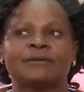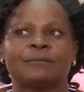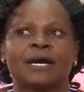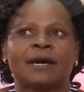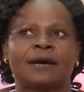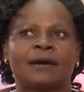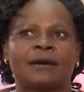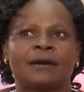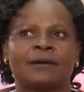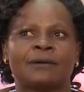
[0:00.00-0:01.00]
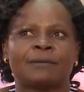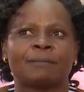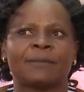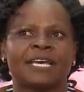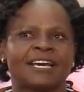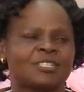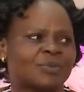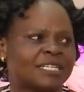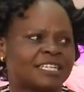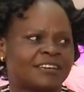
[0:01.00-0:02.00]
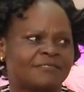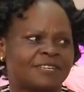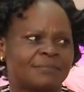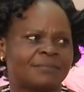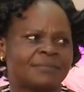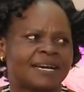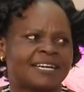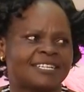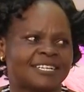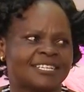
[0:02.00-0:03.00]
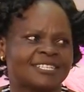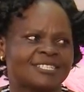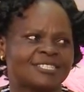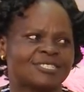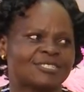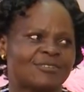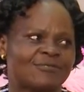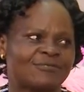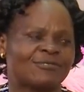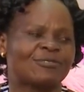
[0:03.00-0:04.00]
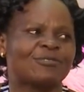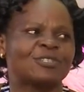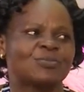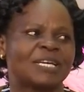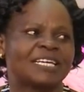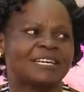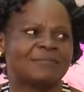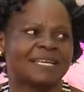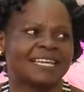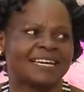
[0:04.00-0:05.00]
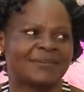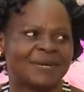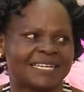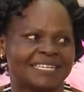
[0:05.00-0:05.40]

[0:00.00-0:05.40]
my husband gave him address of Food Gospel in Mathare 1.